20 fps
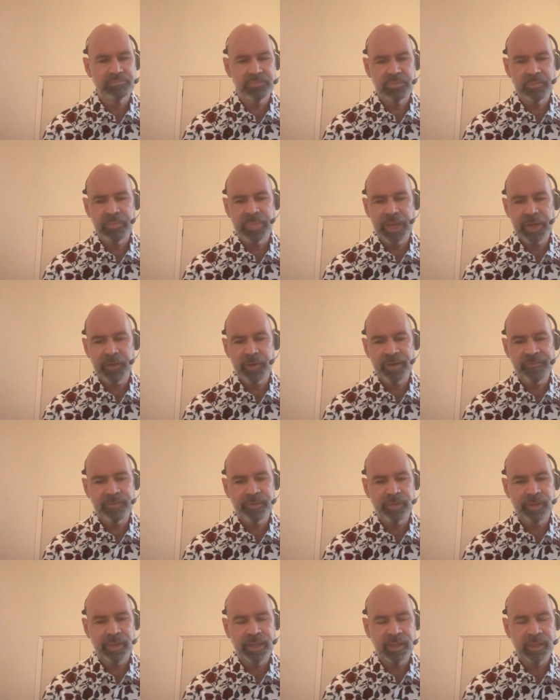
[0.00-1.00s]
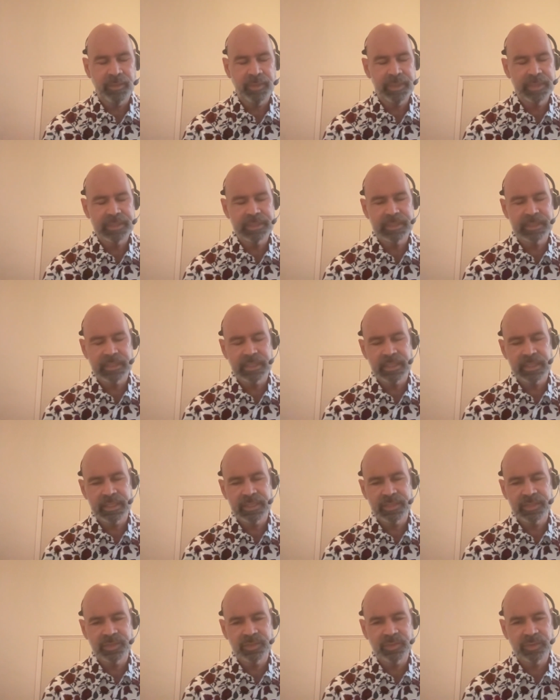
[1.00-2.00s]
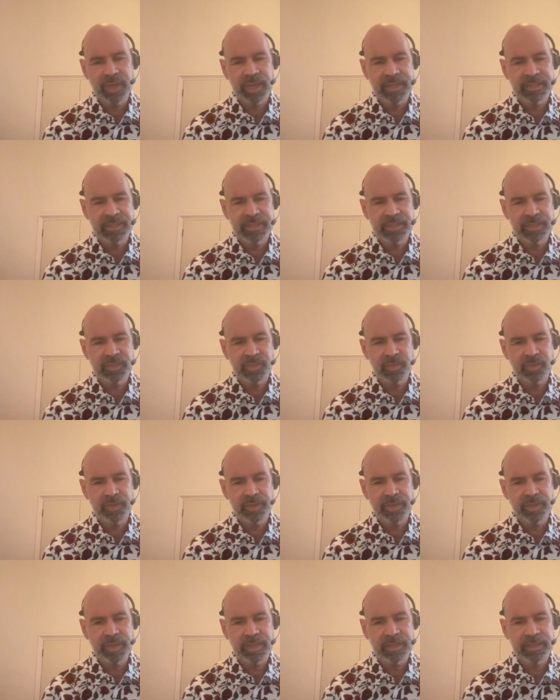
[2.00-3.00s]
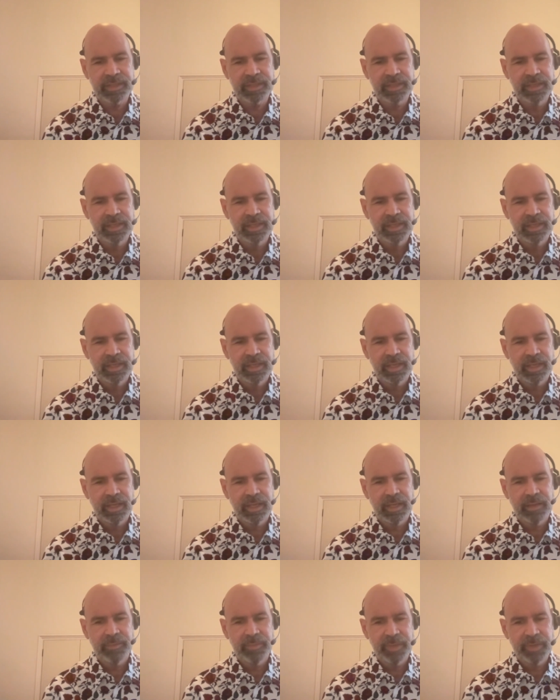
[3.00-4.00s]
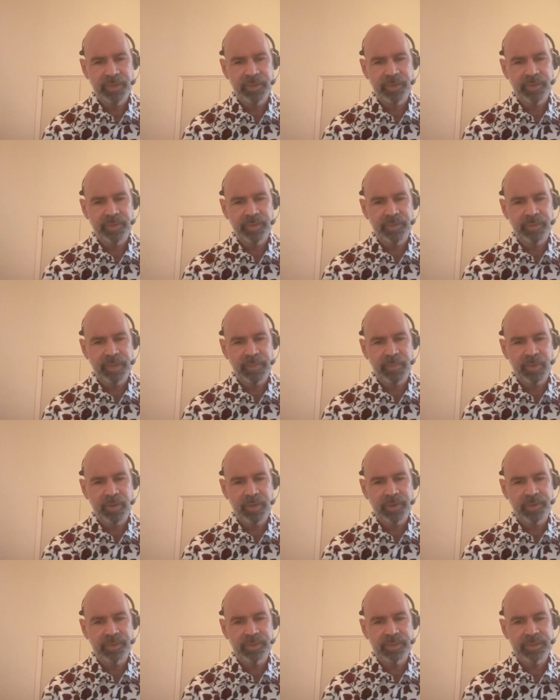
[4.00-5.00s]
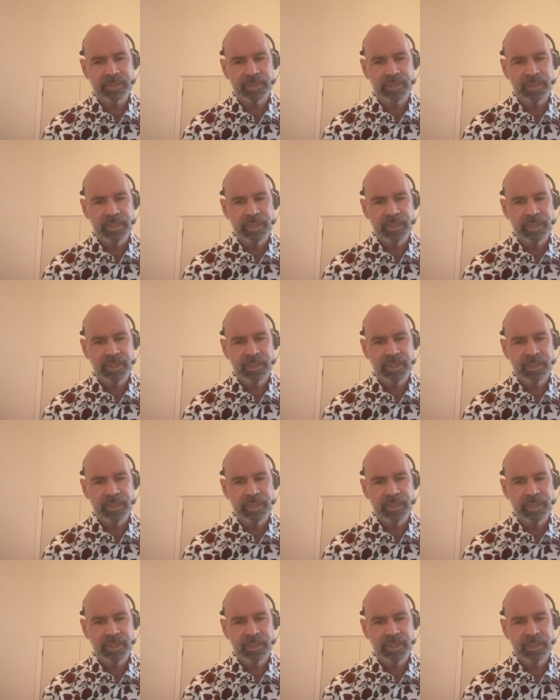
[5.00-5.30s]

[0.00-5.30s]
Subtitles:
biographical elements to Isaac's story that mirror my partner's.